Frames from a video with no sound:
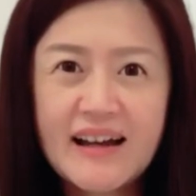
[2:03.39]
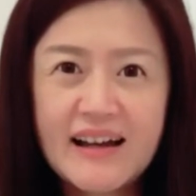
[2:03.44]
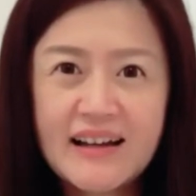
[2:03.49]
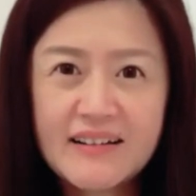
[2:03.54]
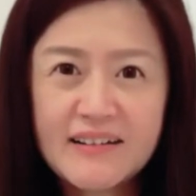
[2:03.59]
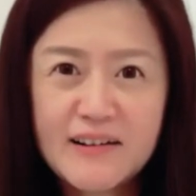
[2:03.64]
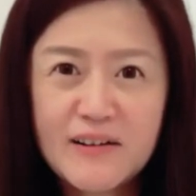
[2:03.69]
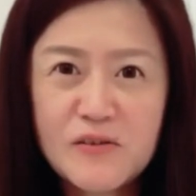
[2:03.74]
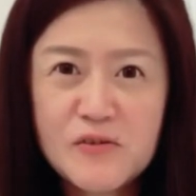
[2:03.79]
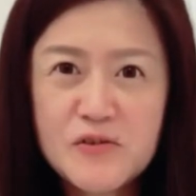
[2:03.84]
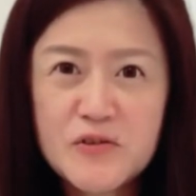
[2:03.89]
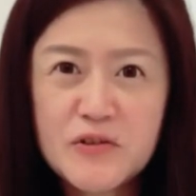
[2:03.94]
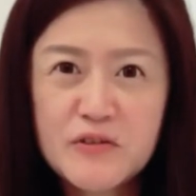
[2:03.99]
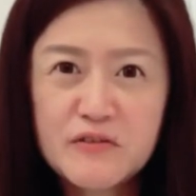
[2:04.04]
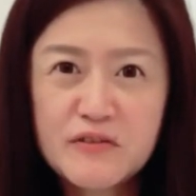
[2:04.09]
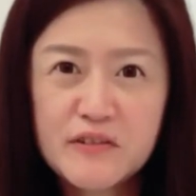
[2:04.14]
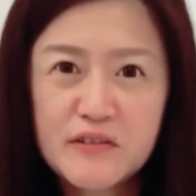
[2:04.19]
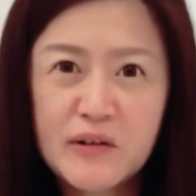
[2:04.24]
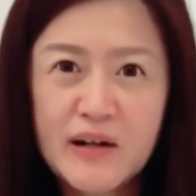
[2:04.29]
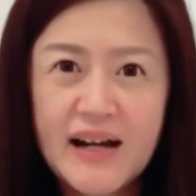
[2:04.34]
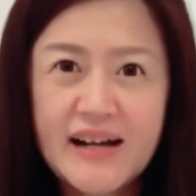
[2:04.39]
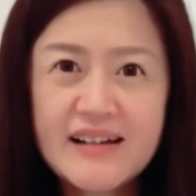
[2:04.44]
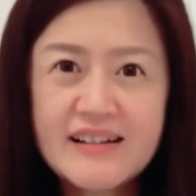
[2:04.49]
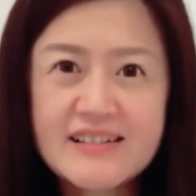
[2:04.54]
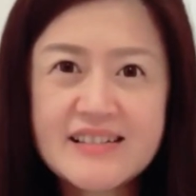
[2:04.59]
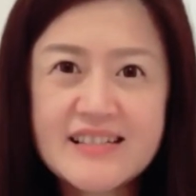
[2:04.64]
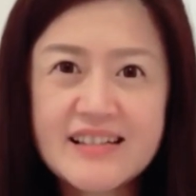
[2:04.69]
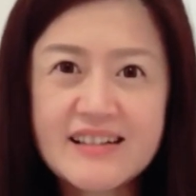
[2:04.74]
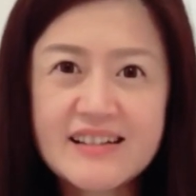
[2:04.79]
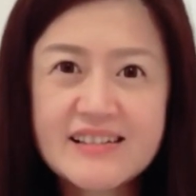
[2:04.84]
and cultural
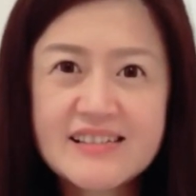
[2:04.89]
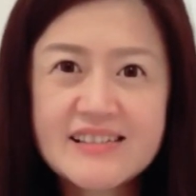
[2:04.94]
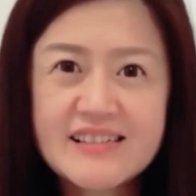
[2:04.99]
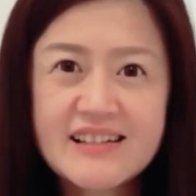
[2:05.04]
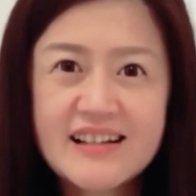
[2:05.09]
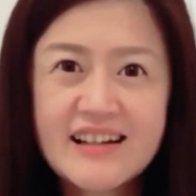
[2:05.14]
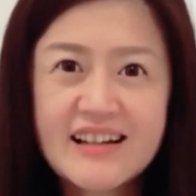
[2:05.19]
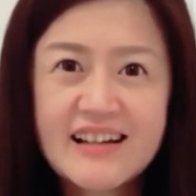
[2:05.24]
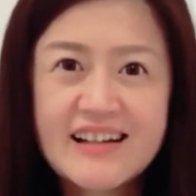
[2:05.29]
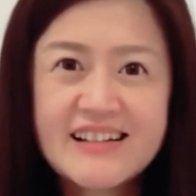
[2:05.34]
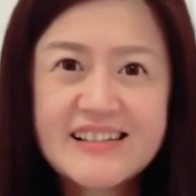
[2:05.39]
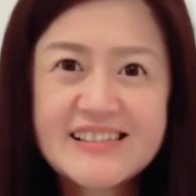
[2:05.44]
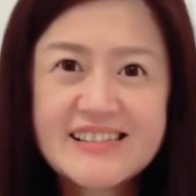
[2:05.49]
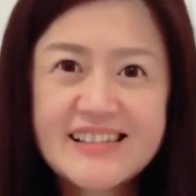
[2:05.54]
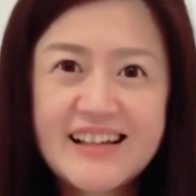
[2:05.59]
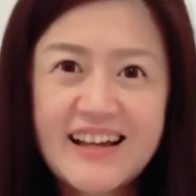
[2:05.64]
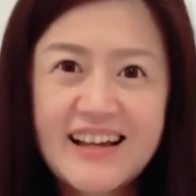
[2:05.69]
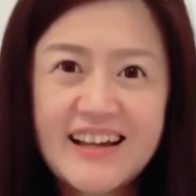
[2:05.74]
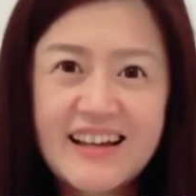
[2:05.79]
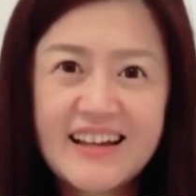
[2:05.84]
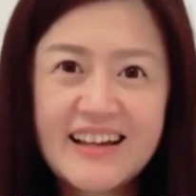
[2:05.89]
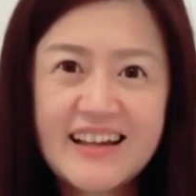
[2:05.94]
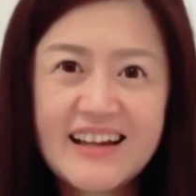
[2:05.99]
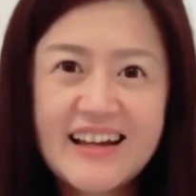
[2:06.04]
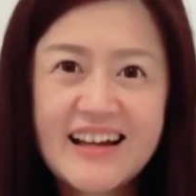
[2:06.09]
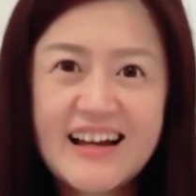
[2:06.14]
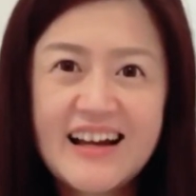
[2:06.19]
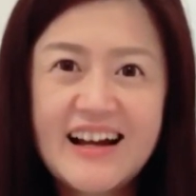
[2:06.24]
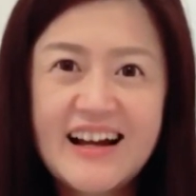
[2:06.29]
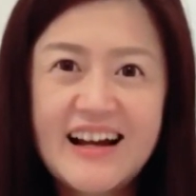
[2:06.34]
varieties. Say,
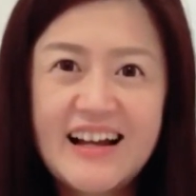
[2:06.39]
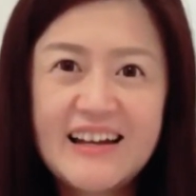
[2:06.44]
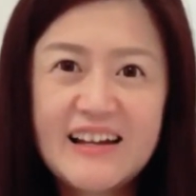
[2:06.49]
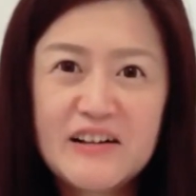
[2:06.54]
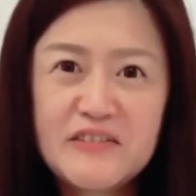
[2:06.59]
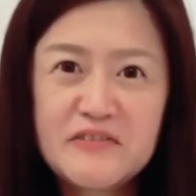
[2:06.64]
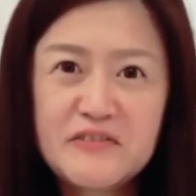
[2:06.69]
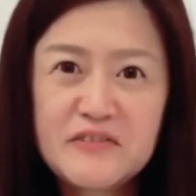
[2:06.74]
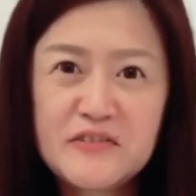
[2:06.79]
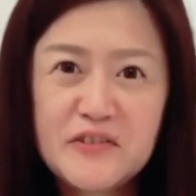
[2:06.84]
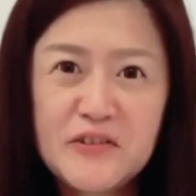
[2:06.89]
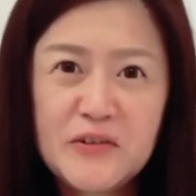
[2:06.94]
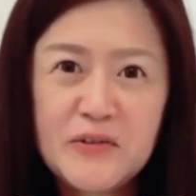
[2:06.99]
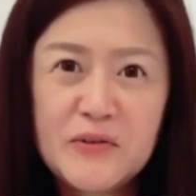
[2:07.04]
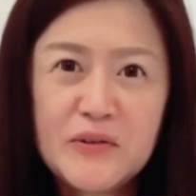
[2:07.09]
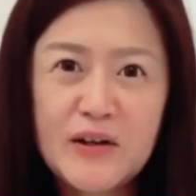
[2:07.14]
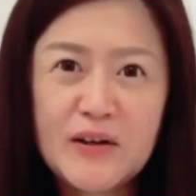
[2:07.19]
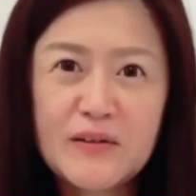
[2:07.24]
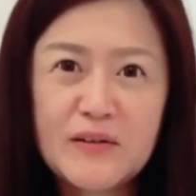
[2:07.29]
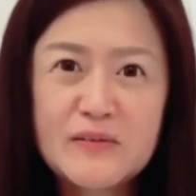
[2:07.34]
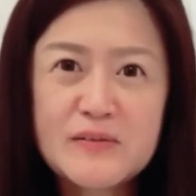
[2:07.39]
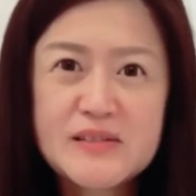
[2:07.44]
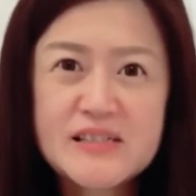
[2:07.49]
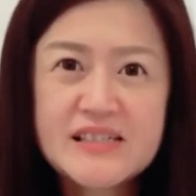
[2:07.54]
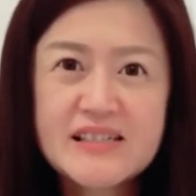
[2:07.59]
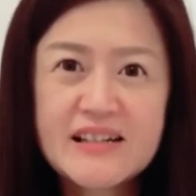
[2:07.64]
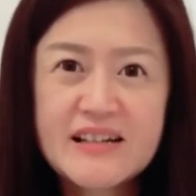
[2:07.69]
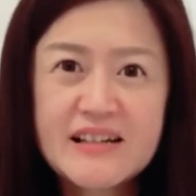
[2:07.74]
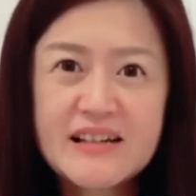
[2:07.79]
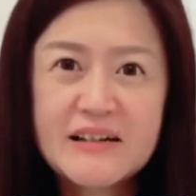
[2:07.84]
I love
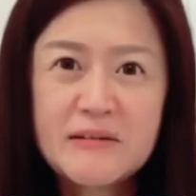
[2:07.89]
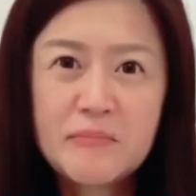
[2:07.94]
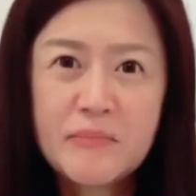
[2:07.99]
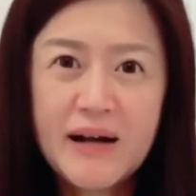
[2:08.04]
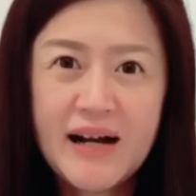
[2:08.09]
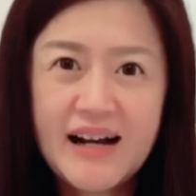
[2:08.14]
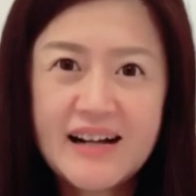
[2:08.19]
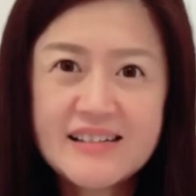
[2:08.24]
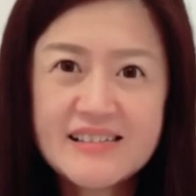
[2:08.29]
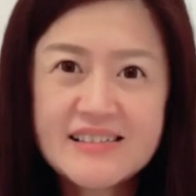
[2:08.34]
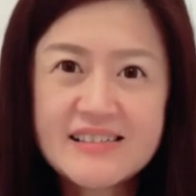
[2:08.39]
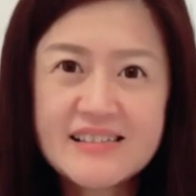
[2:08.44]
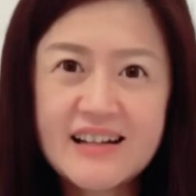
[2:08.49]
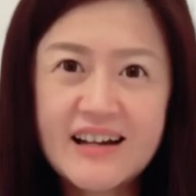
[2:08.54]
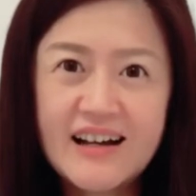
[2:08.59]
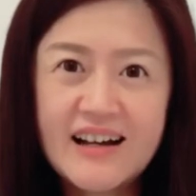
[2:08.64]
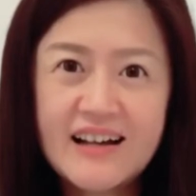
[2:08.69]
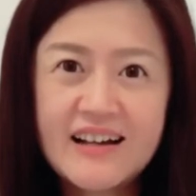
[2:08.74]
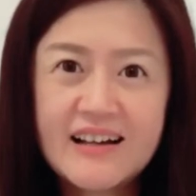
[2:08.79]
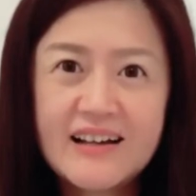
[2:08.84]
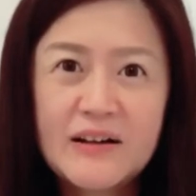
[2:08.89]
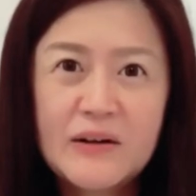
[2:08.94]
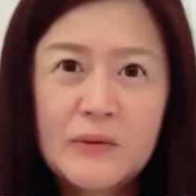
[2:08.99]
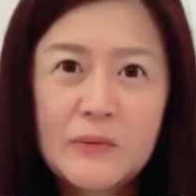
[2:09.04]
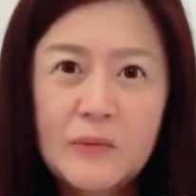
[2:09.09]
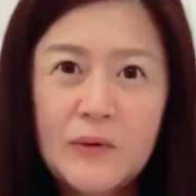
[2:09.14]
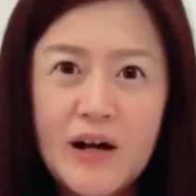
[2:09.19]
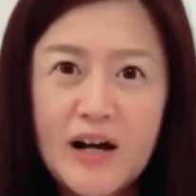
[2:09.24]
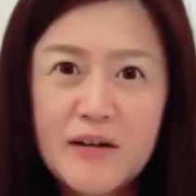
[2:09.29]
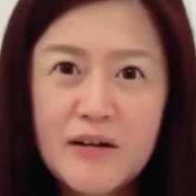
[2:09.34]
noodles, pasta,
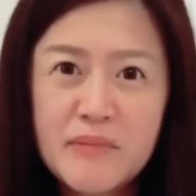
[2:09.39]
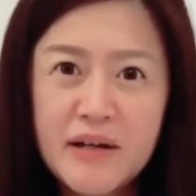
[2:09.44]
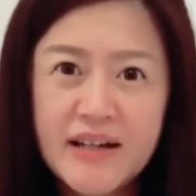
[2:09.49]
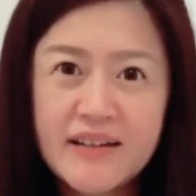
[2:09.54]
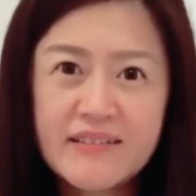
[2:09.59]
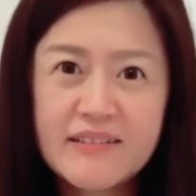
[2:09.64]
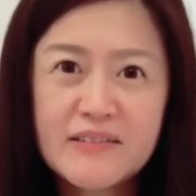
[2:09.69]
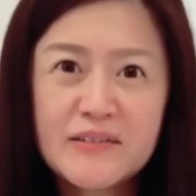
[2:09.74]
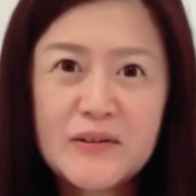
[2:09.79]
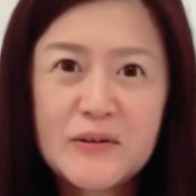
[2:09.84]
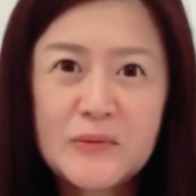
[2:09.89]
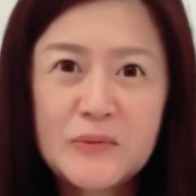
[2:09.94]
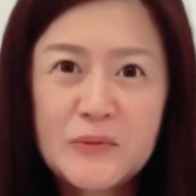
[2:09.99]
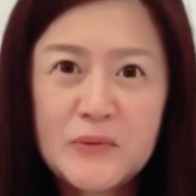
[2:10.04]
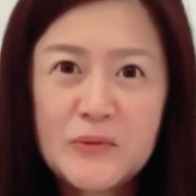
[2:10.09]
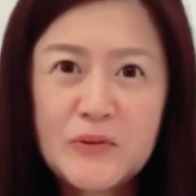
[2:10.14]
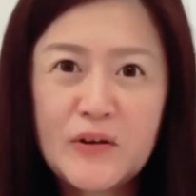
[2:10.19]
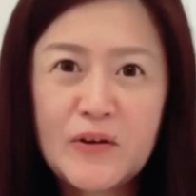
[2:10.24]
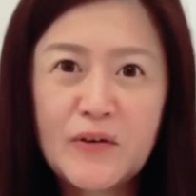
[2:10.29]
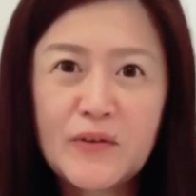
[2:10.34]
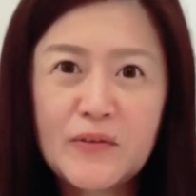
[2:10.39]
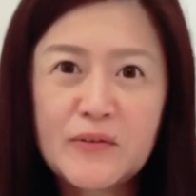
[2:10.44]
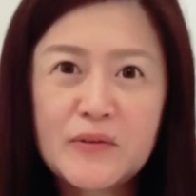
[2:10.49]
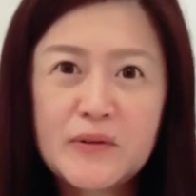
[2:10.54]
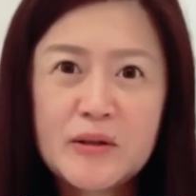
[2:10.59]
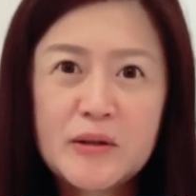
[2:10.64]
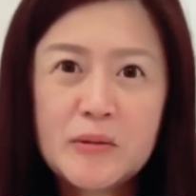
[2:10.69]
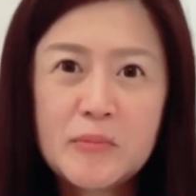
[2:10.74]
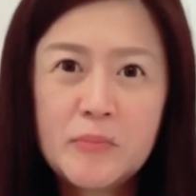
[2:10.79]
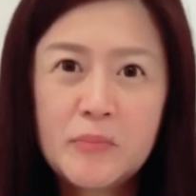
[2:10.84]
ramen, udon,
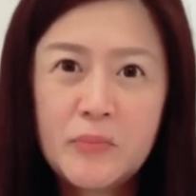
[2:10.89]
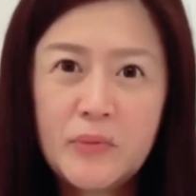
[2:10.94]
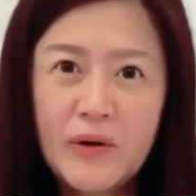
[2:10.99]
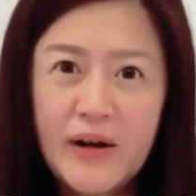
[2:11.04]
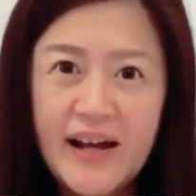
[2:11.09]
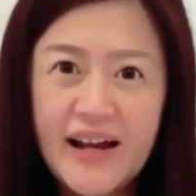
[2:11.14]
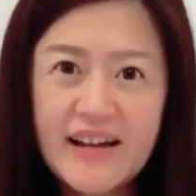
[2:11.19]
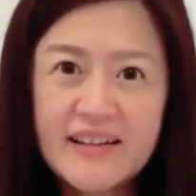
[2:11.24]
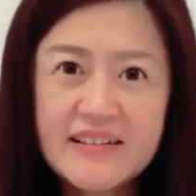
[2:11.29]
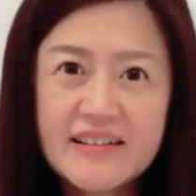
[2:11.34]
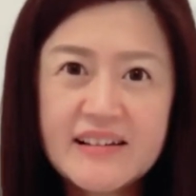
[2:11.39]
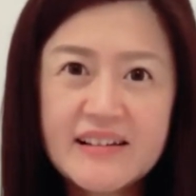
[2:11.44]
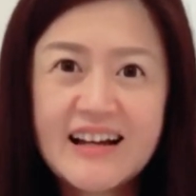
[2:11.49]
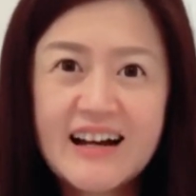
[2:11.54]
bread.